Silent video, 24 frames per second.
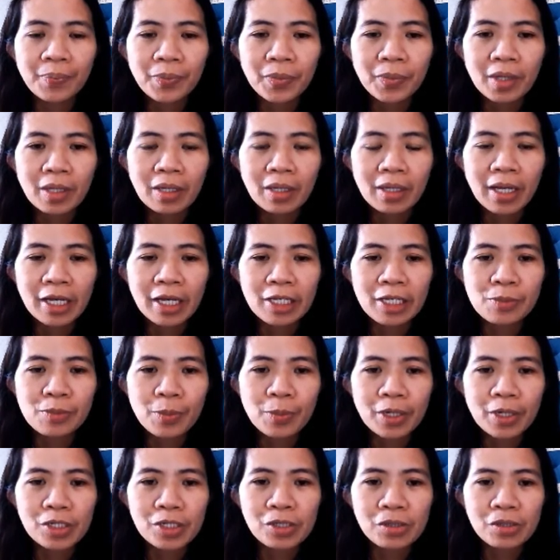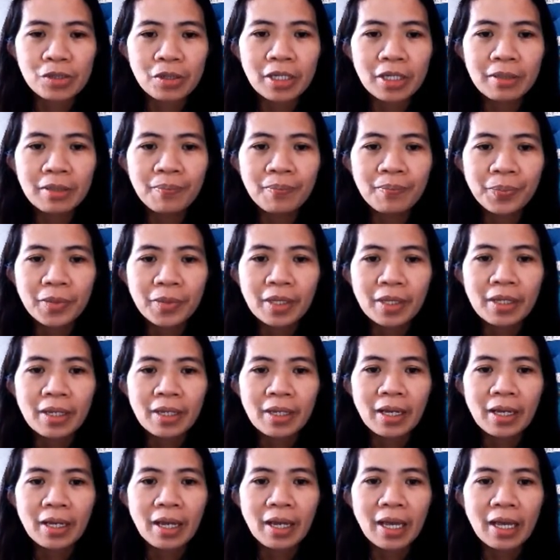expression,
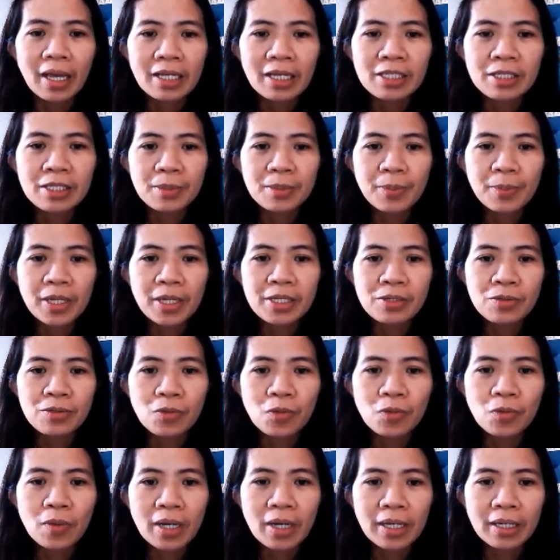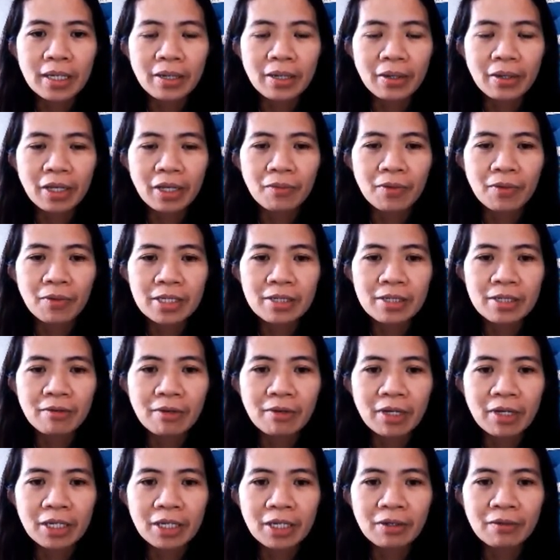x plus 1. Okay, what is the value
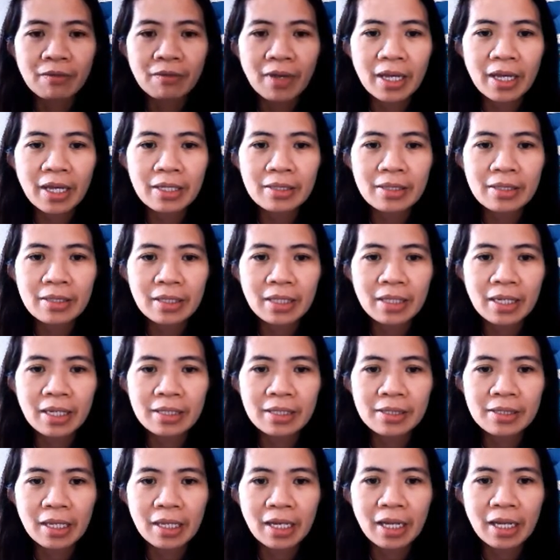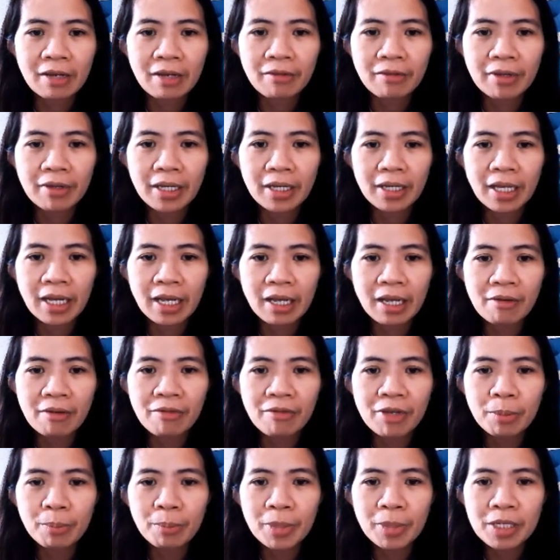of x? It is 11. 11
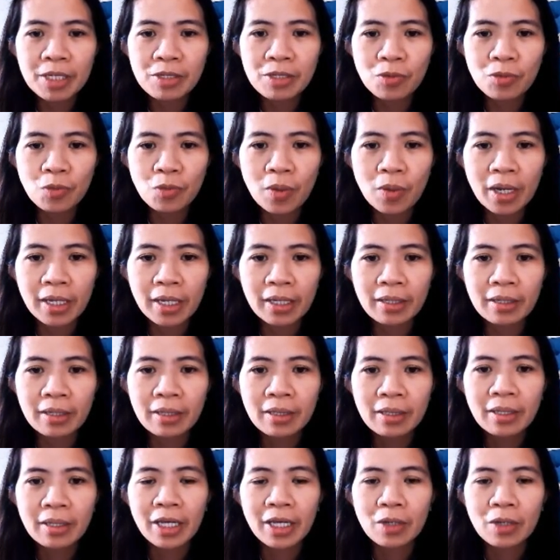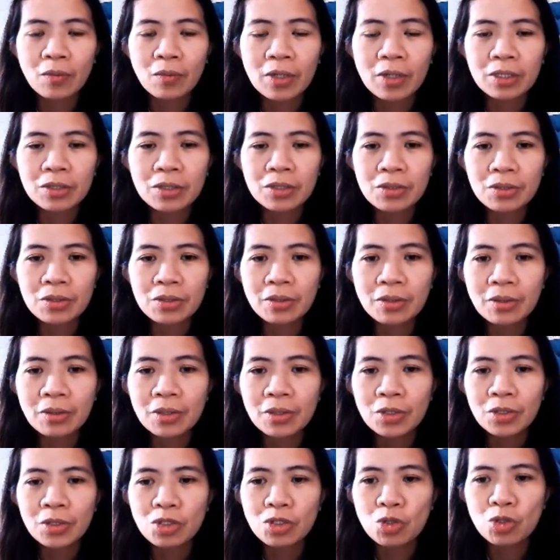plus 1 equal to
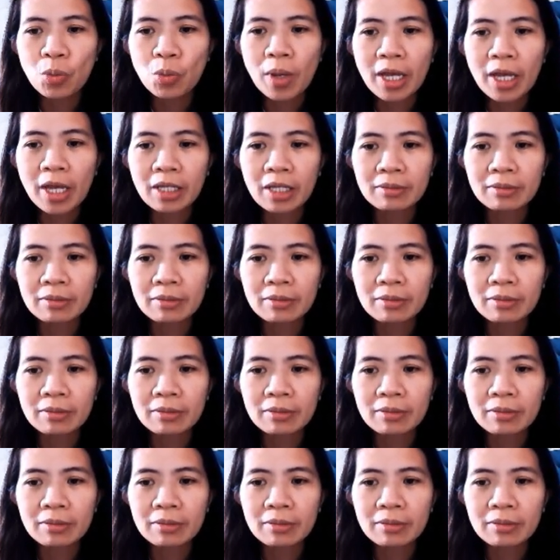12.